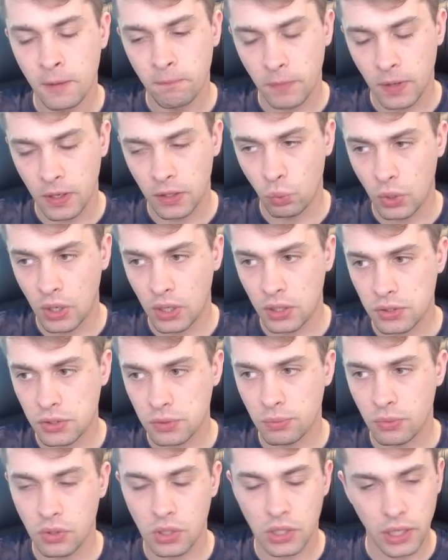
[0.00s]
and once
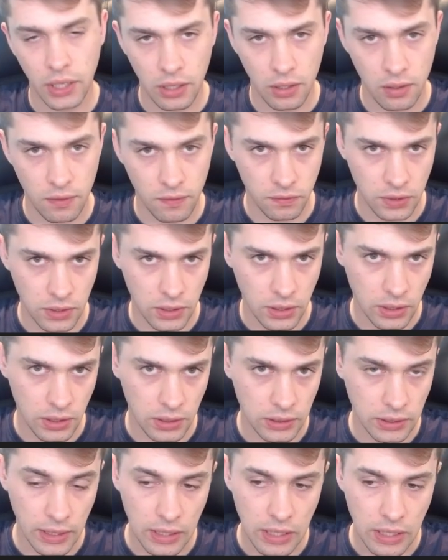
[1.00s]
more I have the
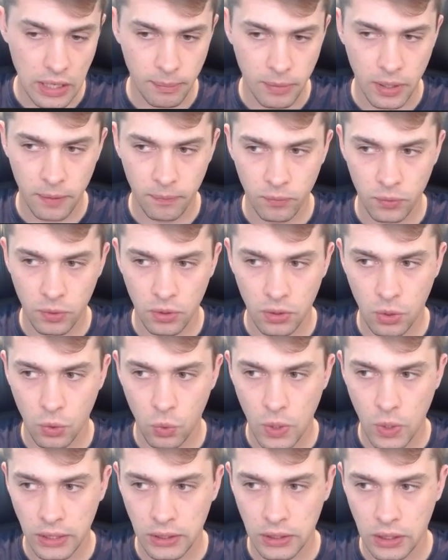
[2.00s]
dilemma,
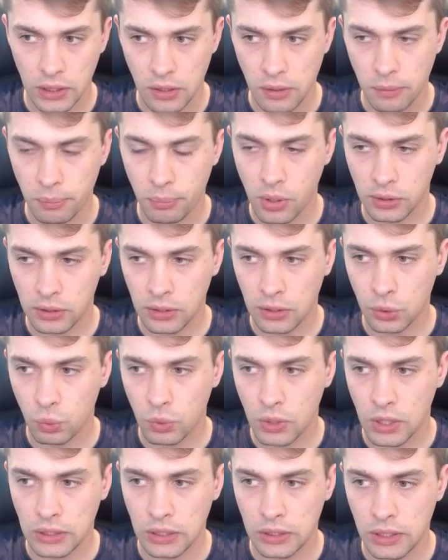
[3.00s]
quite an important
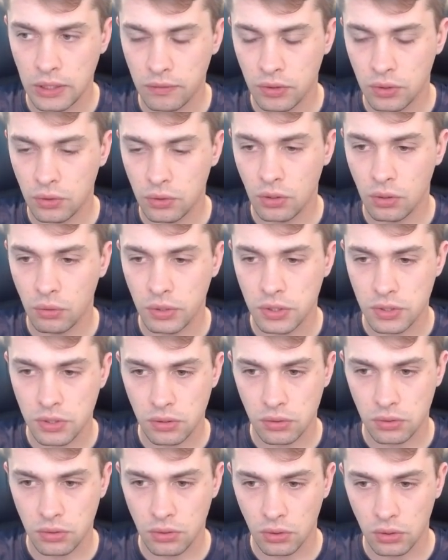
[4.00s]
one, and even though it's
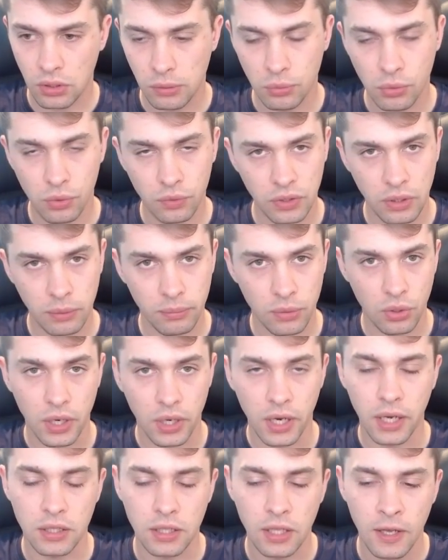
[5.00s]
only move number
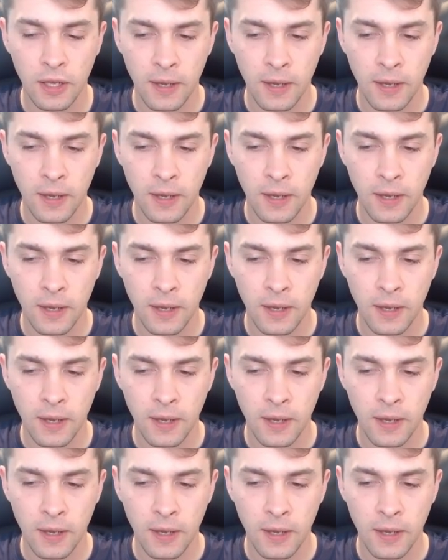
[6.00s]
8,